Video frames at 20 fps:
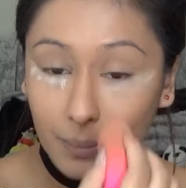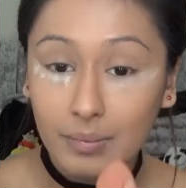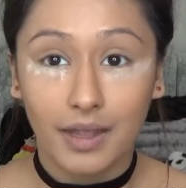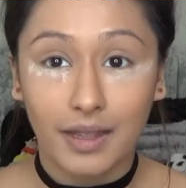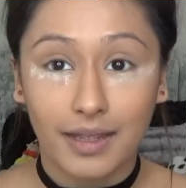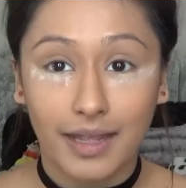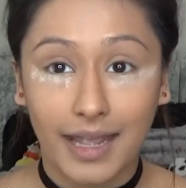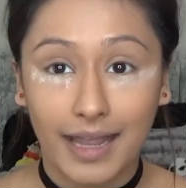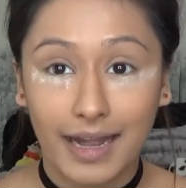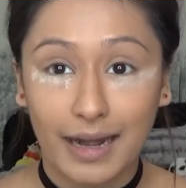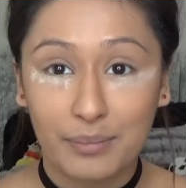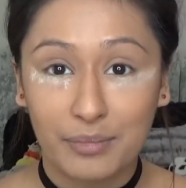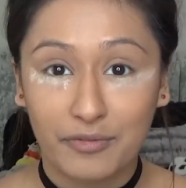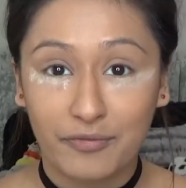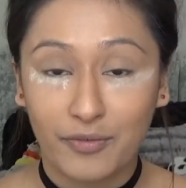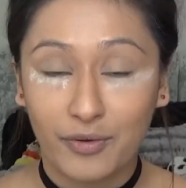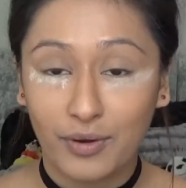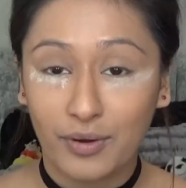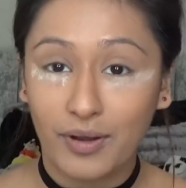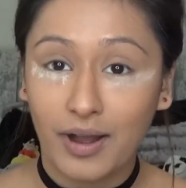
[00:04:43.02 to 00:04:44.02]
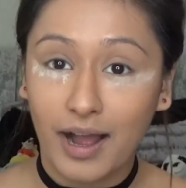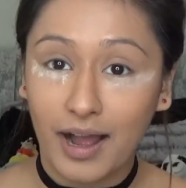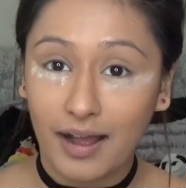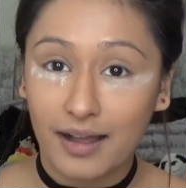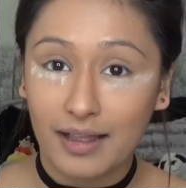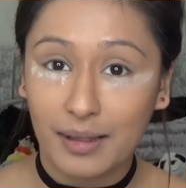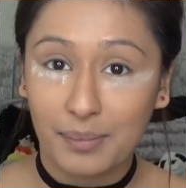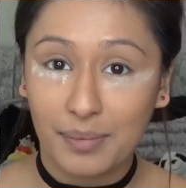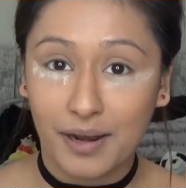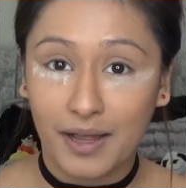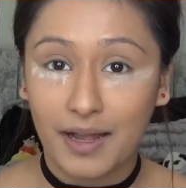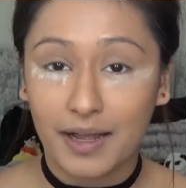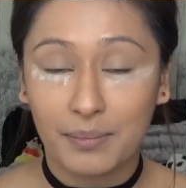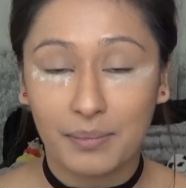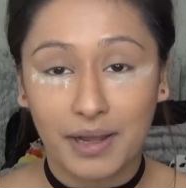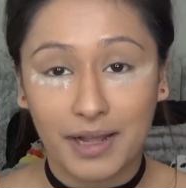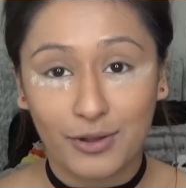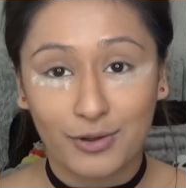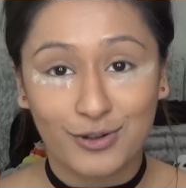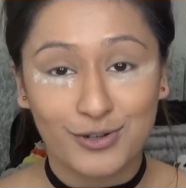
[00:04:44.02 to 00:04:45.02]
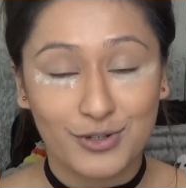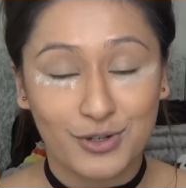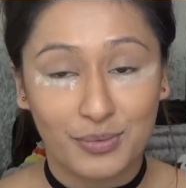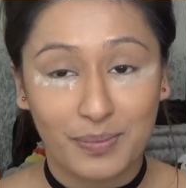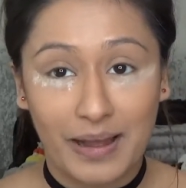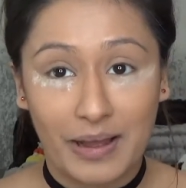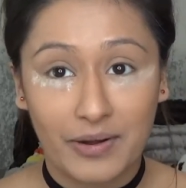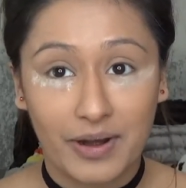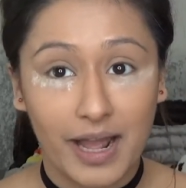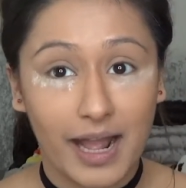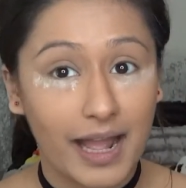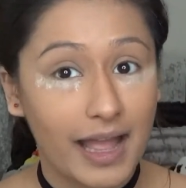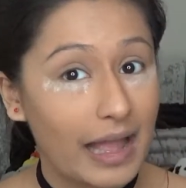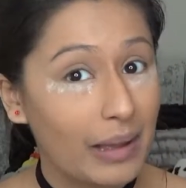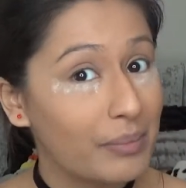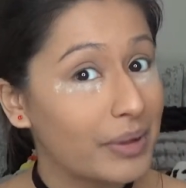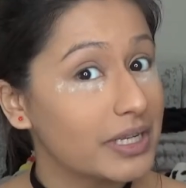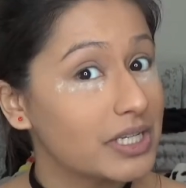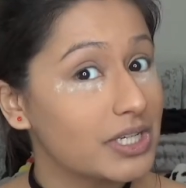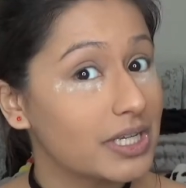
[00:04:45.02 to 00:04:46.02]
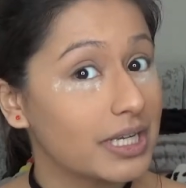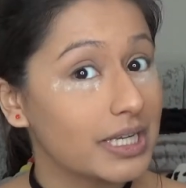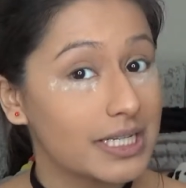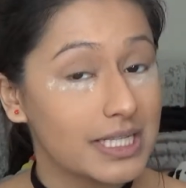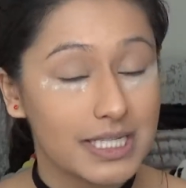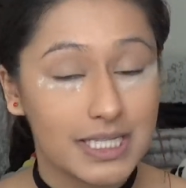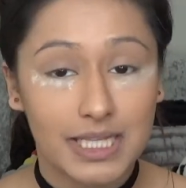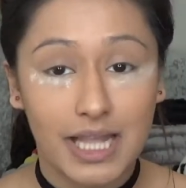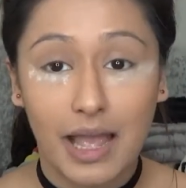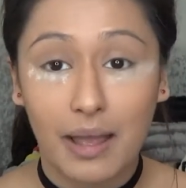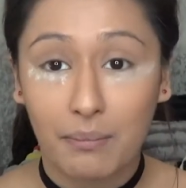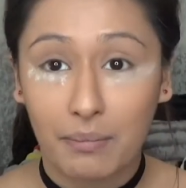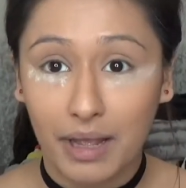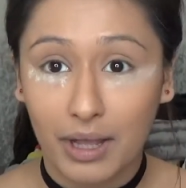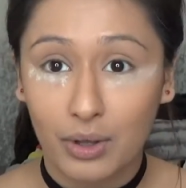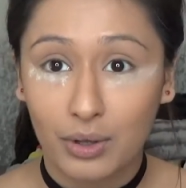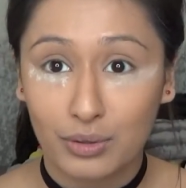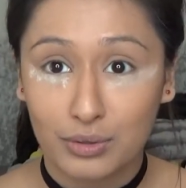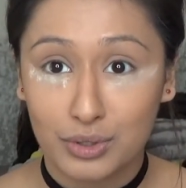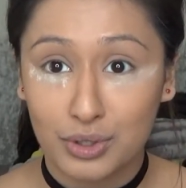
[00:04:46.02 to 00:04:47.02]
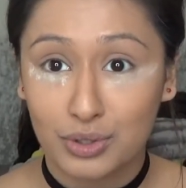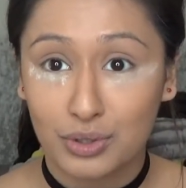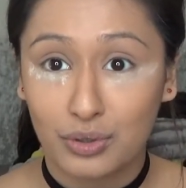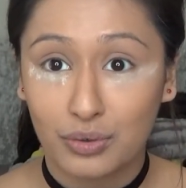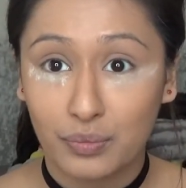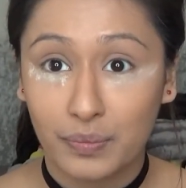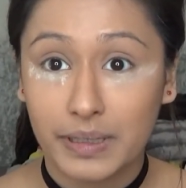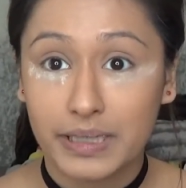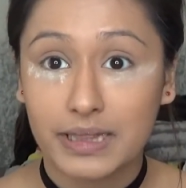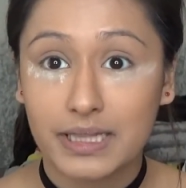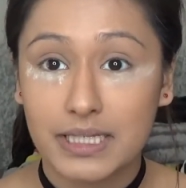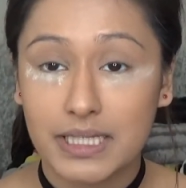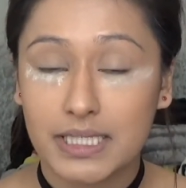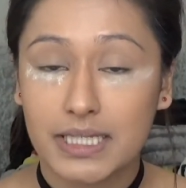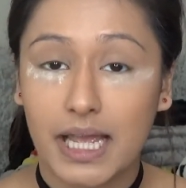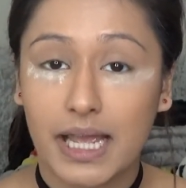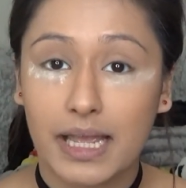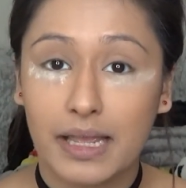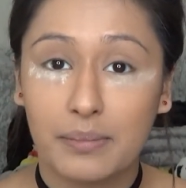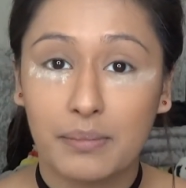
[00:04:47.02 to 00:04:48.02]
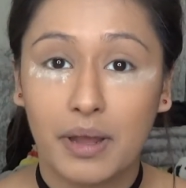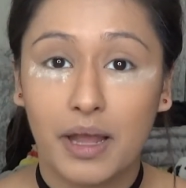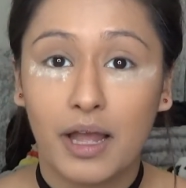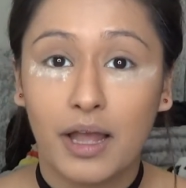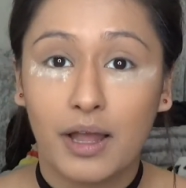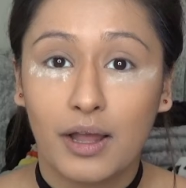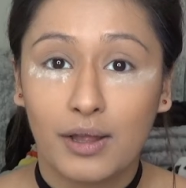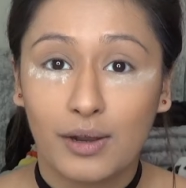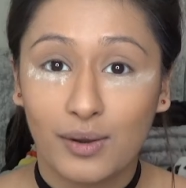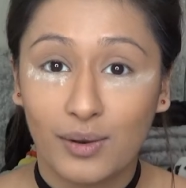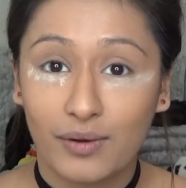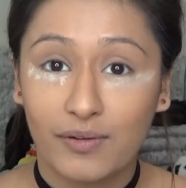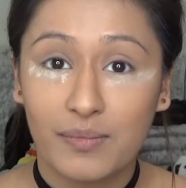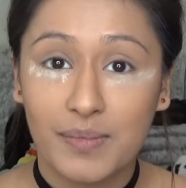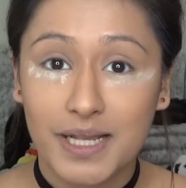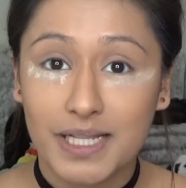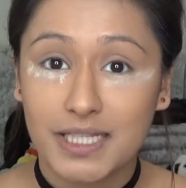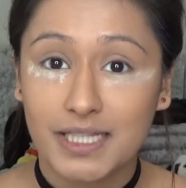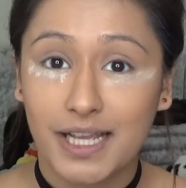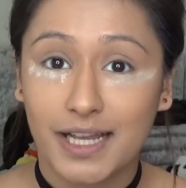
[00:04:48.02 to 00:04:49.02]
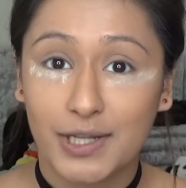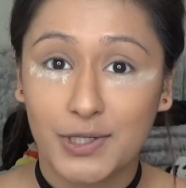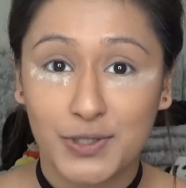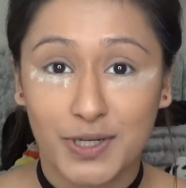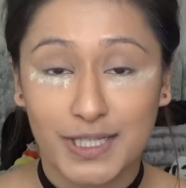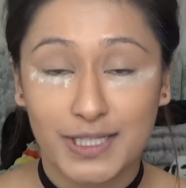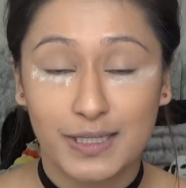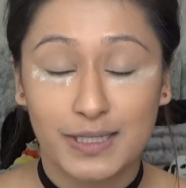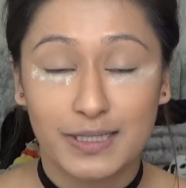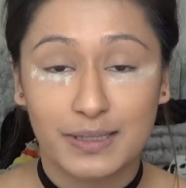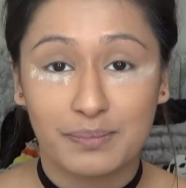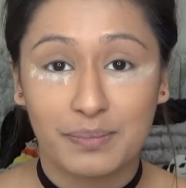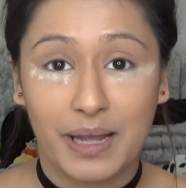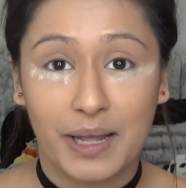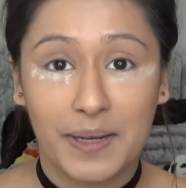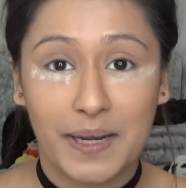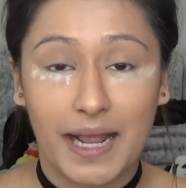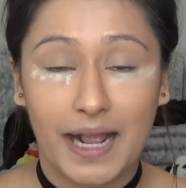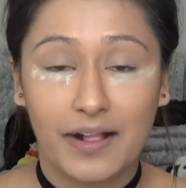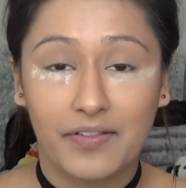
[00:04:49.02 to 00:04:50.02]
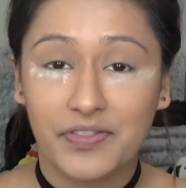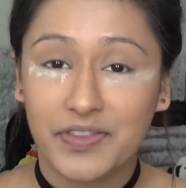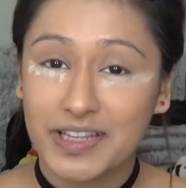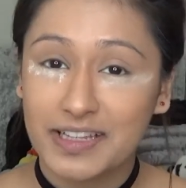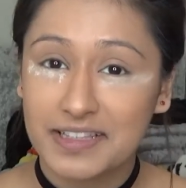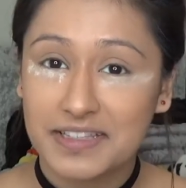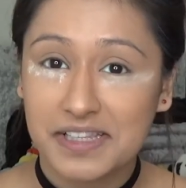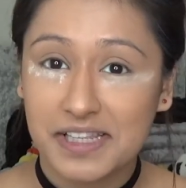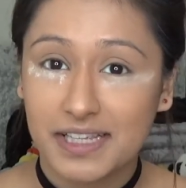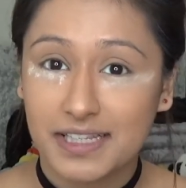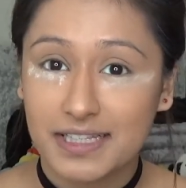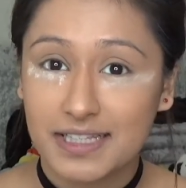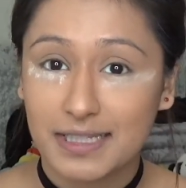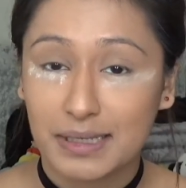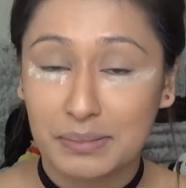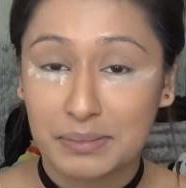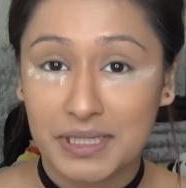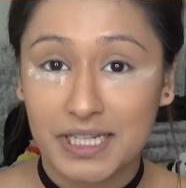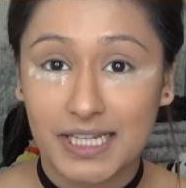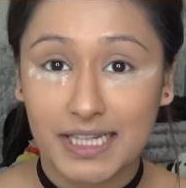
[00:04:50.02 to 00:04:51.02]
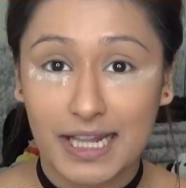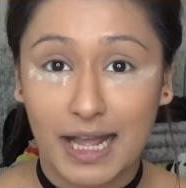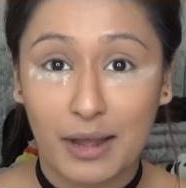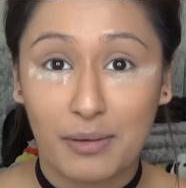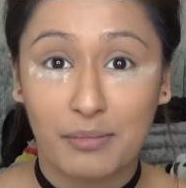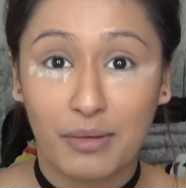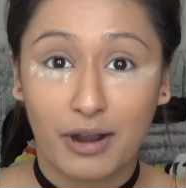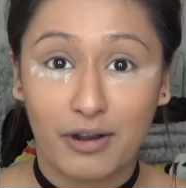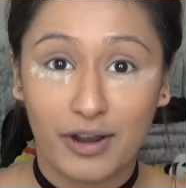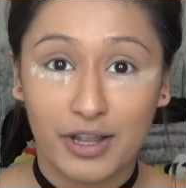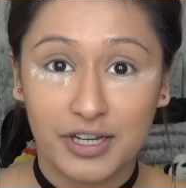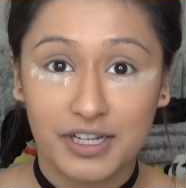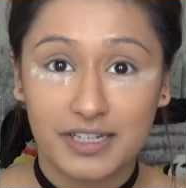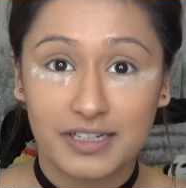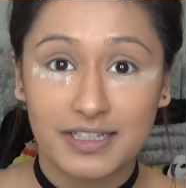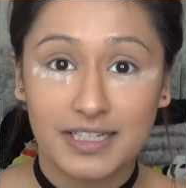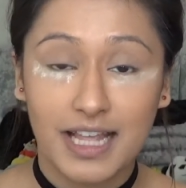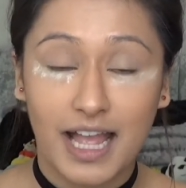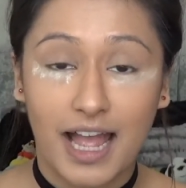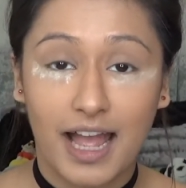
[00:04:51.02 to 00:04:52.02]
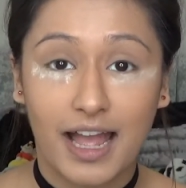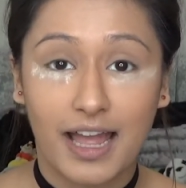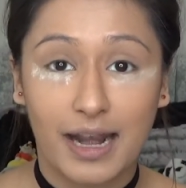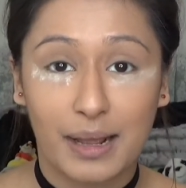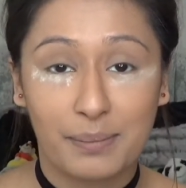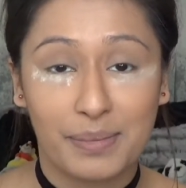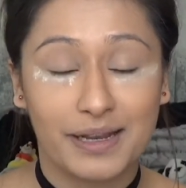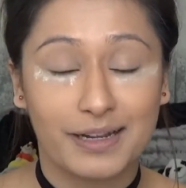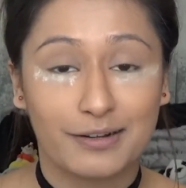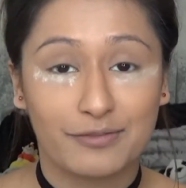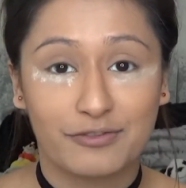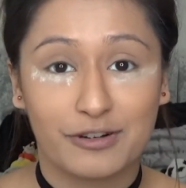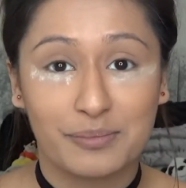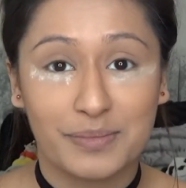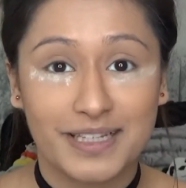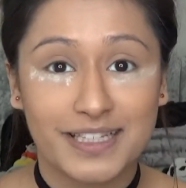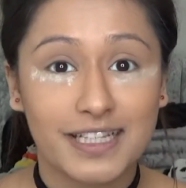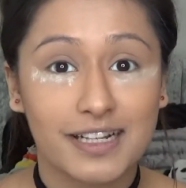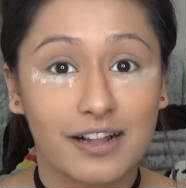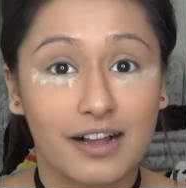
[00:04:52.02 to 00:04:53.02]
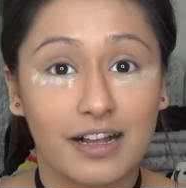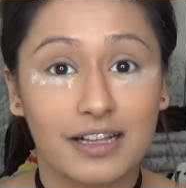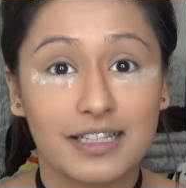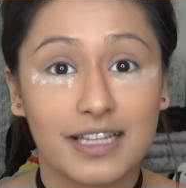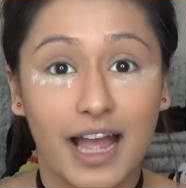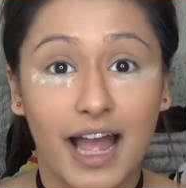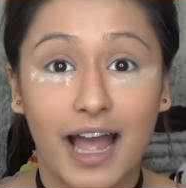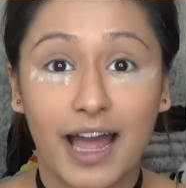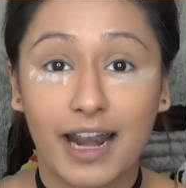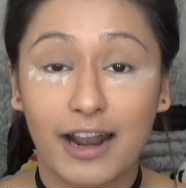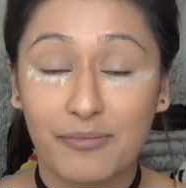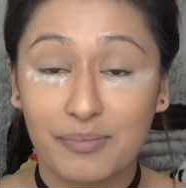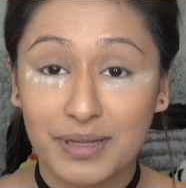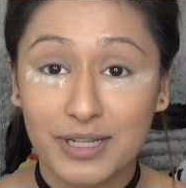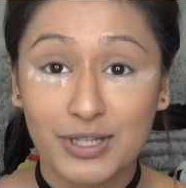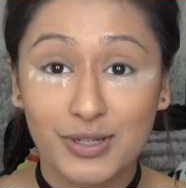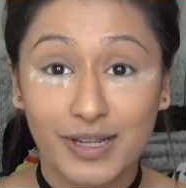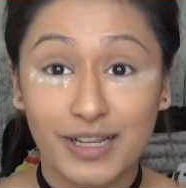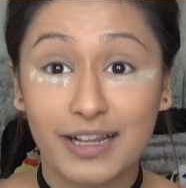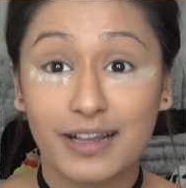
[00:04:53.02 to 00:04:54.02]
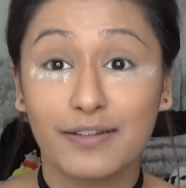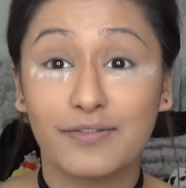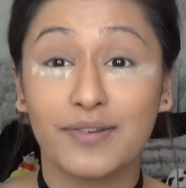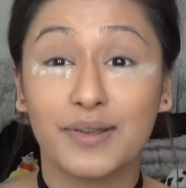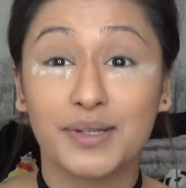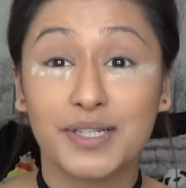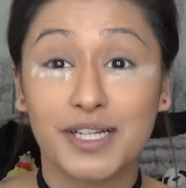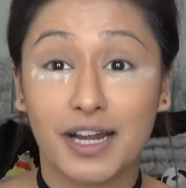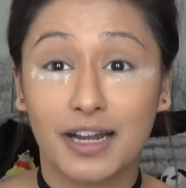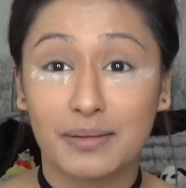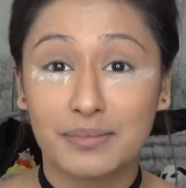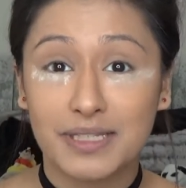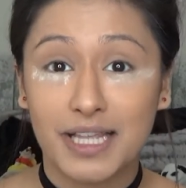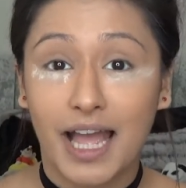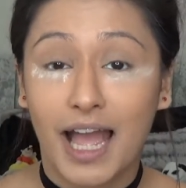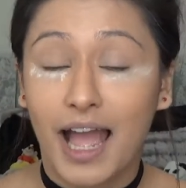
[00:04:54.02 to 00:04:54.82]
Okay, now before I apply my contour powder, I am actually going to set my contour with the same Laura Mercier Translucent Powder, and this is something that Mario does and I picked up from his class, and I've been doing it a few times